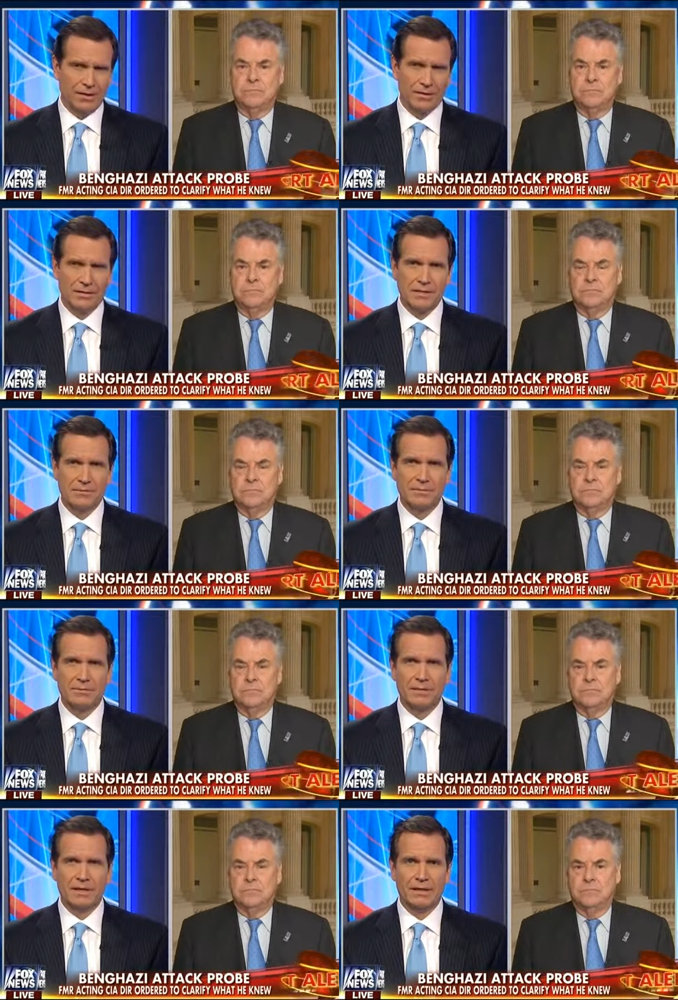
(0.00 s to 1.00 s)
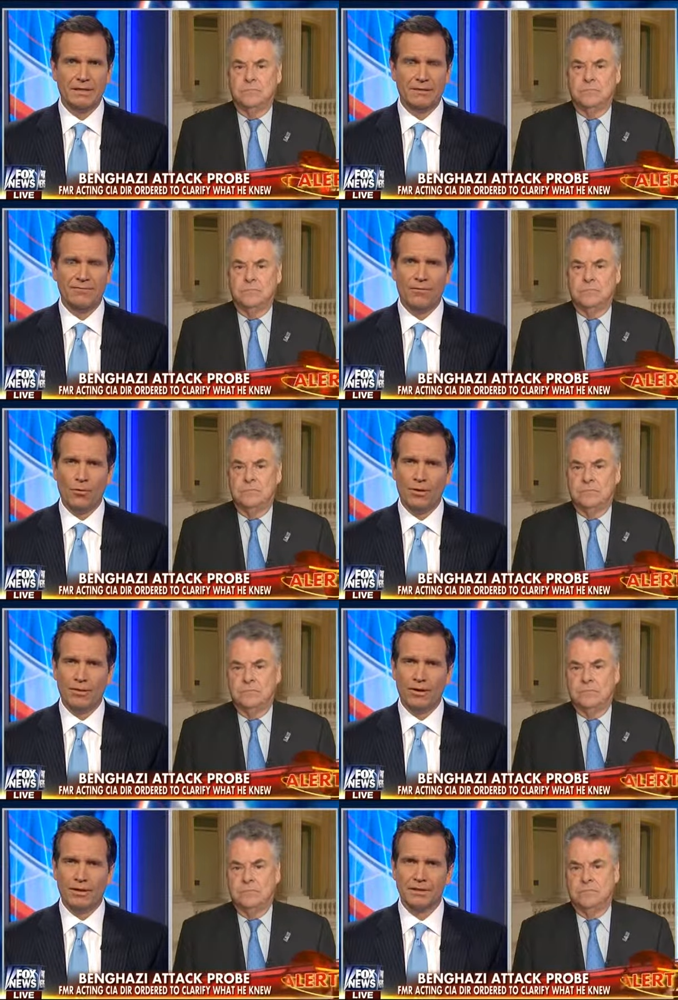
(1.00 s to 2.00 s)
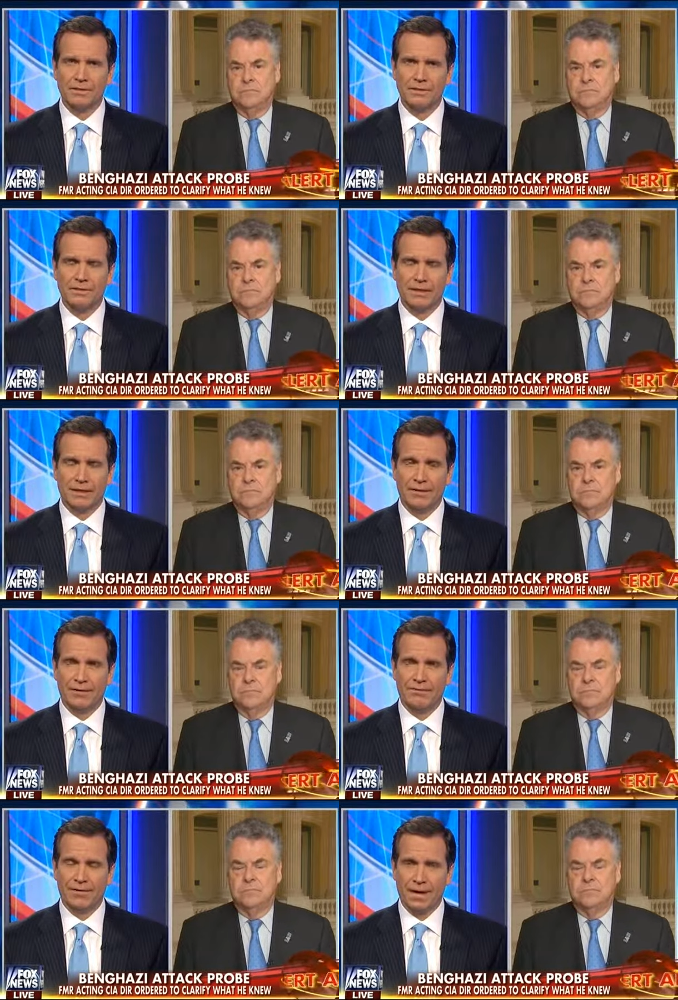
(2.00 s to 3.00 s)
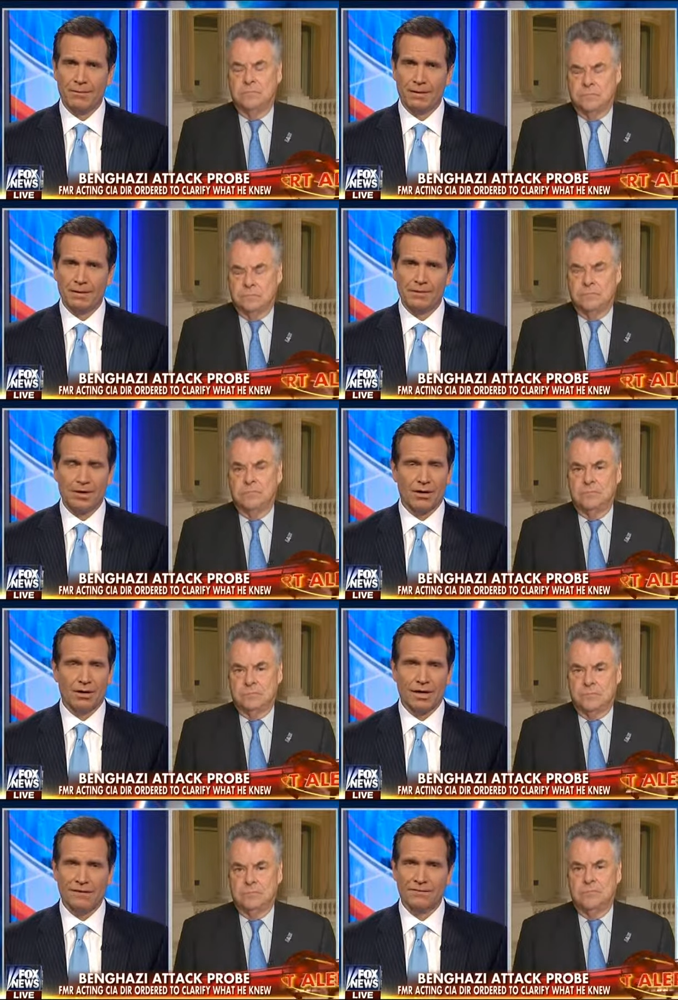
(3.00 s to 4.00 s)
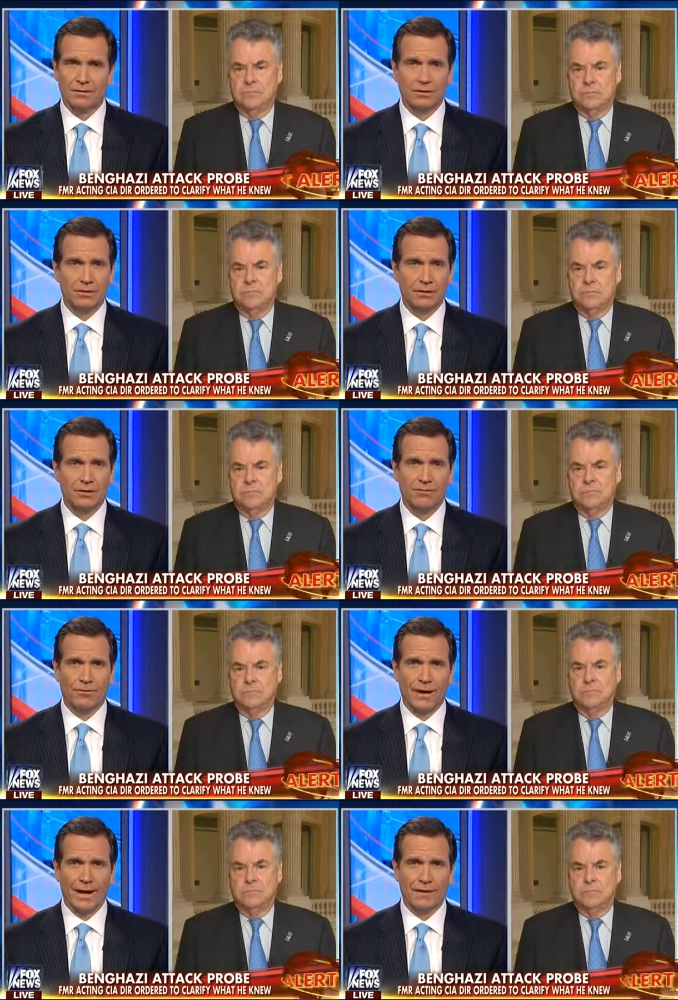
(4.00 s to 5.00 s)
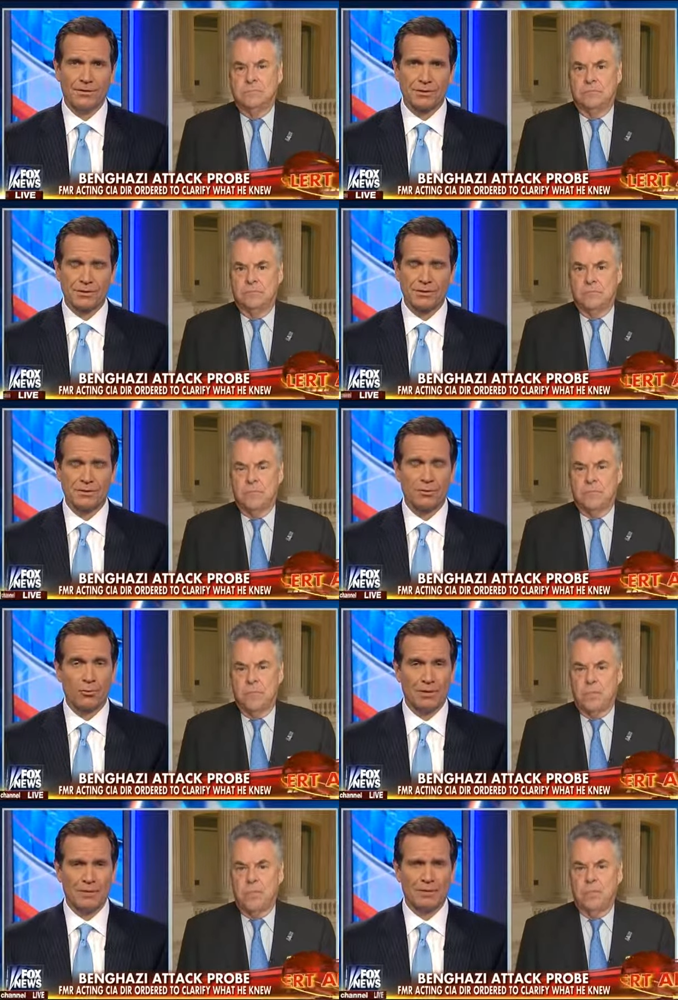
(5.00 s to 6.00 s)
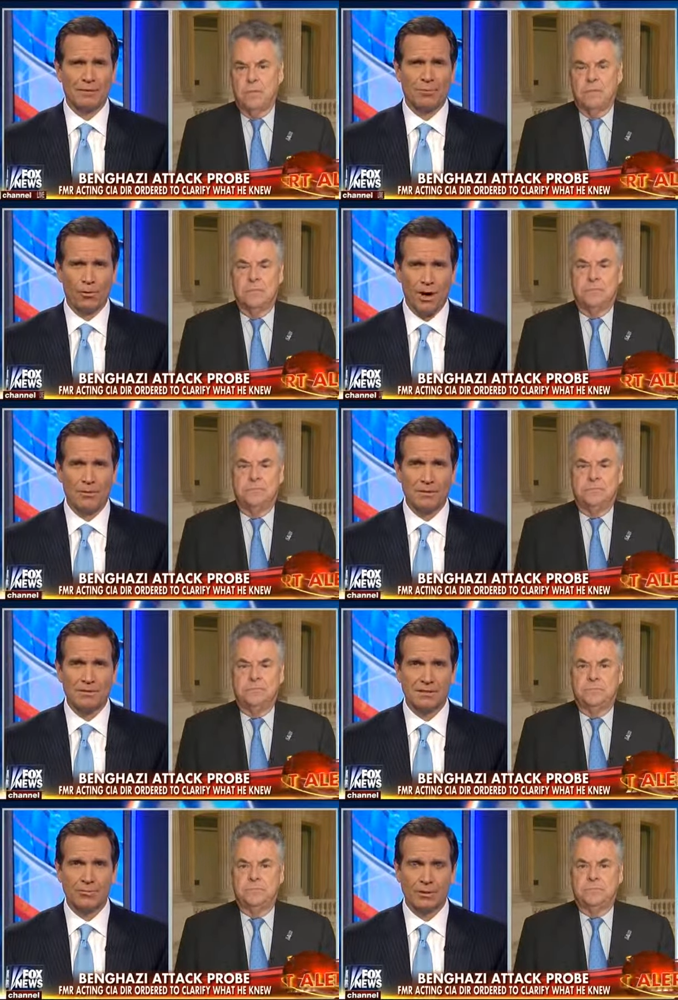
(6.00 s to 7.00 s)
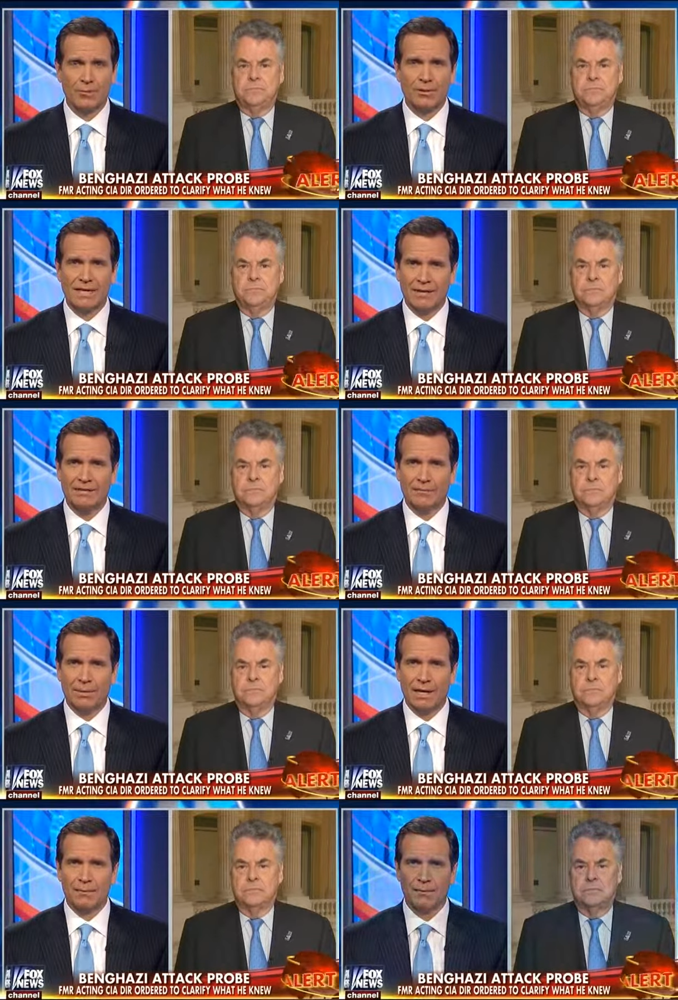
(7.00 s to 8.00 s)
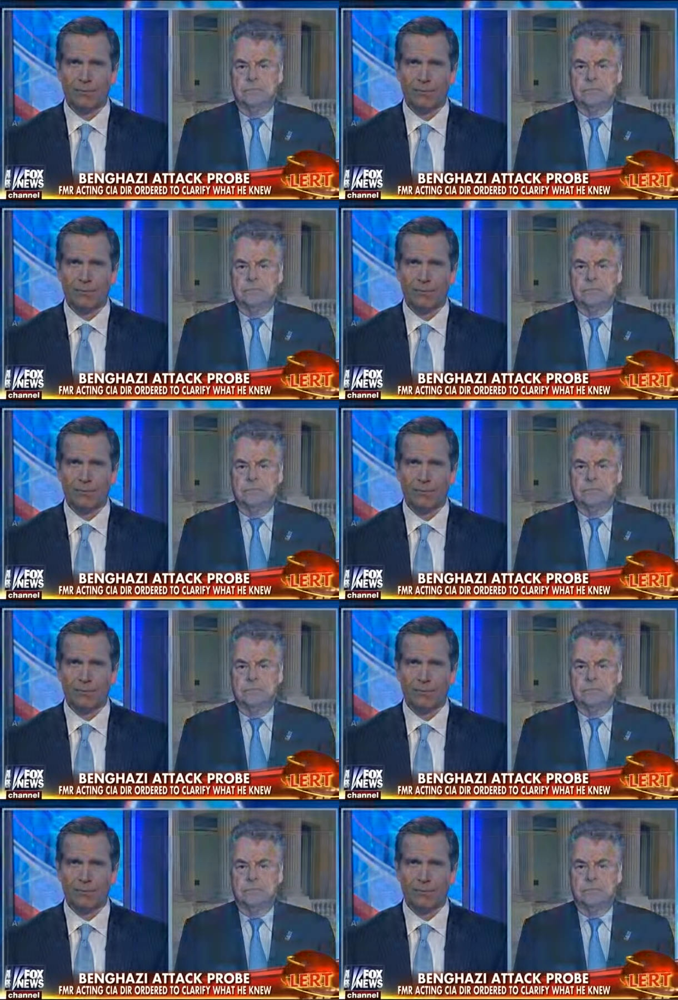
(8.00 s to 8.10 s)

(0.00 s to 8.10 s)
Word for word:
Speaker 1: it seems to me, is that four Americans are dead. Their families are left looking for answers. The president promised that we would get to the bottom of